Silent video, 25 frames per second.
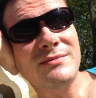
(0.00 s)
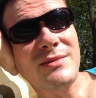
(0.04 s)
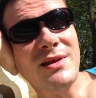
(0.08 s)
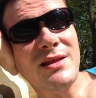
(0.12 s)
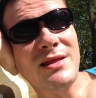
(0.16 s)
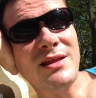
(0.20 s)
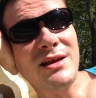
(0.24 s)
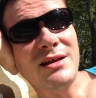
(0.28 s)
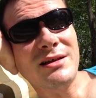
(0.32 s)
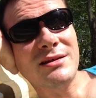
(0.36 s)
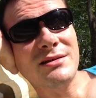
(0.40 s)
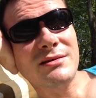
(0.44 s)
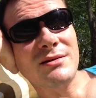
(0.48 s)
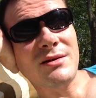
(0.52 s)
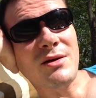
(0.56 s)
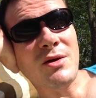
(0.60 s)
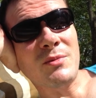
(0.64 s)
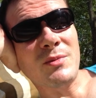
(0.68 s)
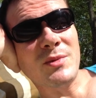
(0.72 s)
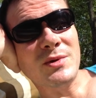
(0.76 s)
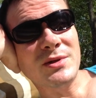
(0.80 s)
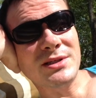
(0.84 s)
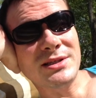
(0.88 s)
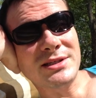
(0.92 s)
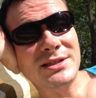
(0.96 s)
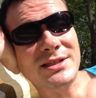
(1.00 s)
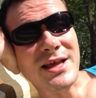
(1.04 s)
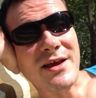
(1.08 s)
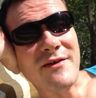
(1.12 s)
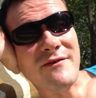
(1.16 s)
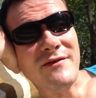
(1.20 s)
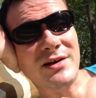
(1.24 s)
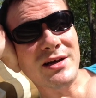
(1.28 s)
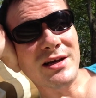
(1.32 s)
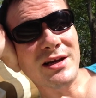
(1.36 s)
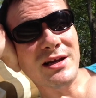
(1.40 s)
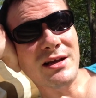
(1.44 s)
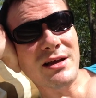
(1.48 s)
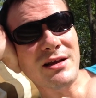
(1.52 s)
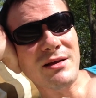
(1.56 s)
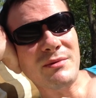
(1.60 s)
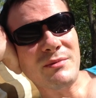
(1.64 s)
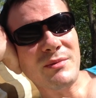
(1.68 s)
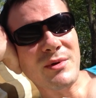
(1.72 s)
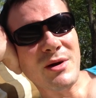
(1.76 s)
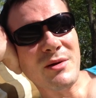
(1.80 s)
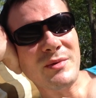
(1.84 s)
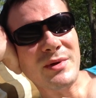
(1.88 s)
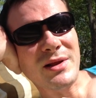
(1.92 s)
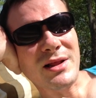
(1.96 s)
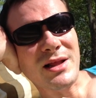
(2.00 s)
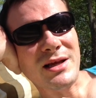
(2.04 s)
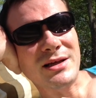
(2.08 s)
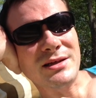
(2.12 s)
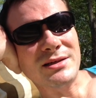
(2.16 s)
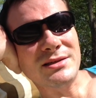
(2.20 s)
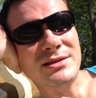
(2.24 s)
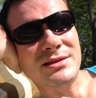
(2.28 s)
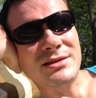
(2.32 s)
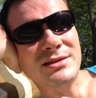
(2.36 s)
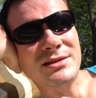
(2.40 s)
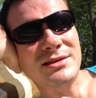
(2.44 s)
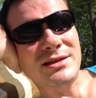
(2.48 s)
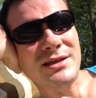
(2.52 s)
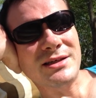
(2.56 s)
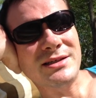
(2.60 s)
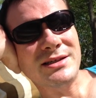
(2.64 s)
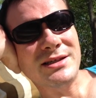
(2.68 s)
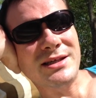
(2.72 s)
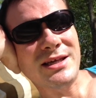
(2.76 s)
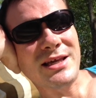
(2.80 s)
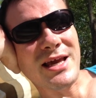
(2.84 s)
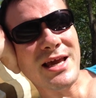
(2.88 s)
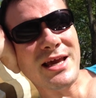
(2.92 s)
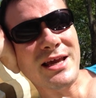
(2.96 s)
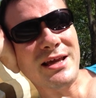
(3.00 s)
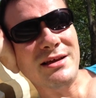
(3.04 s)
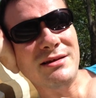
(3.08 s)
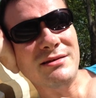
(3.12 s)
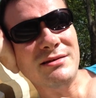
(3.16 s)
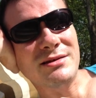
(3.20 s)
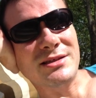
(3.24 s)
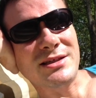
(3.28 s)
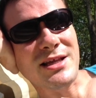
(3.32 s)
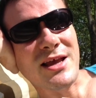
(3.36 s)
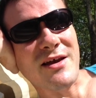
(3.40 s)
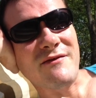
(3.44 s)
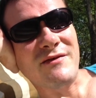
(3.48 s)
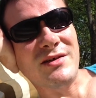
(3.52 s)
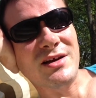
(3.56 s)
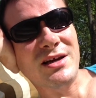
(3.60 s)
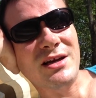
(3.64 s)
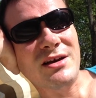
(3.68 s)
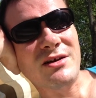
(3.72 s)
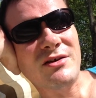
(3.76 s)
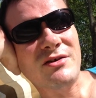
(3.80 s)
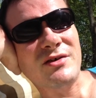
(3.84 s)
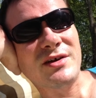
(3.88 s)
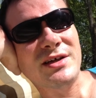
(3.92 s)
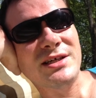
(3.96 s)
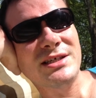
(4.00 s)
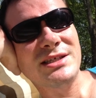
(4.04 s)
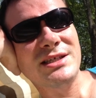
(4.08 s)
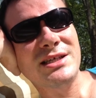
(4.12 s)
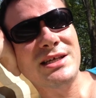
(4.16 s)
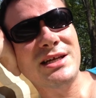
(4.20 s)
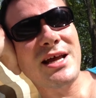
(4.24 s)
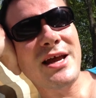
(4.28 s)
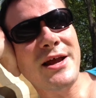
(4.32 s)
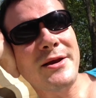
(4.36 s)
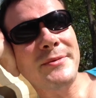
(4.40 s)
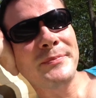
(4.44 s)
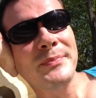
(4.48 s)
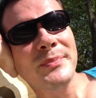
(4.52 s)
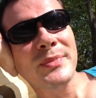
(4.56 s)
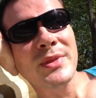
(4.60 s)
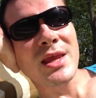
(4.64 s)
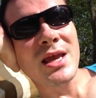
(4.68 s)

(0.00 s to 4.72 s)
I think almost 70 and probably like 68, 70 degrees today.